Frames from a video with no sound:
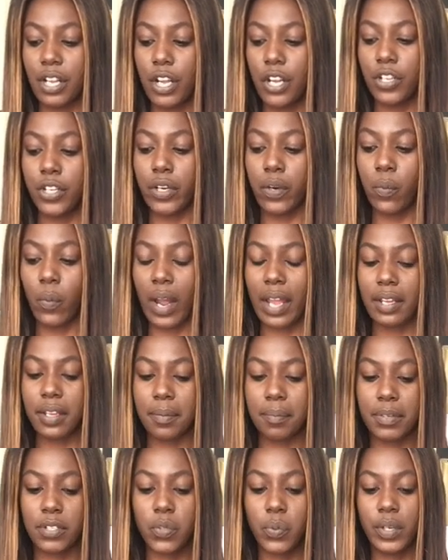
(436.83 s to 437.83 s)
You're weighing
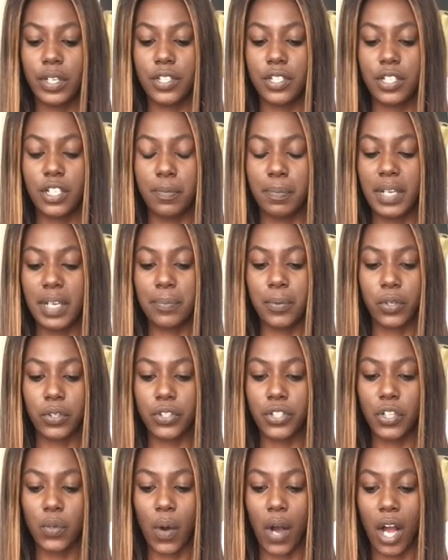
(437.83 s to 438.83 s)
between two people,
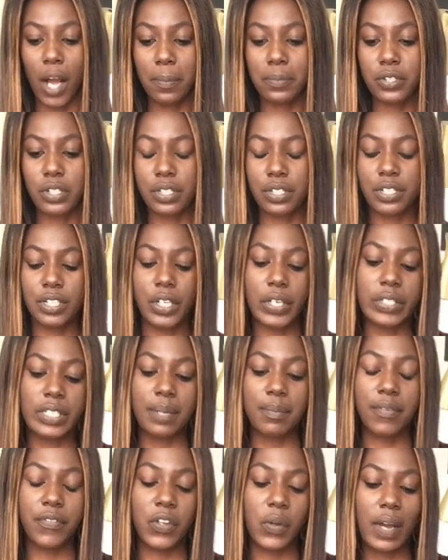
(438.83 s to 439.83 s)
two options here. Some
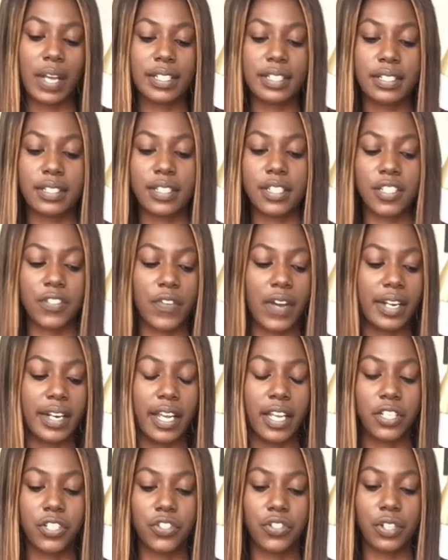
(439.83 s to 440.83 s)
of you guys, this is
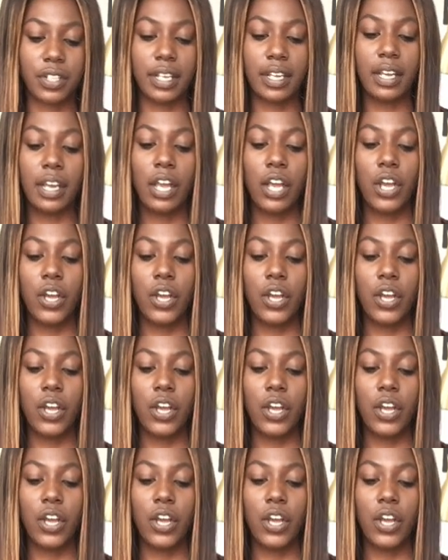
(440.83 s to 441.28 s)
financially.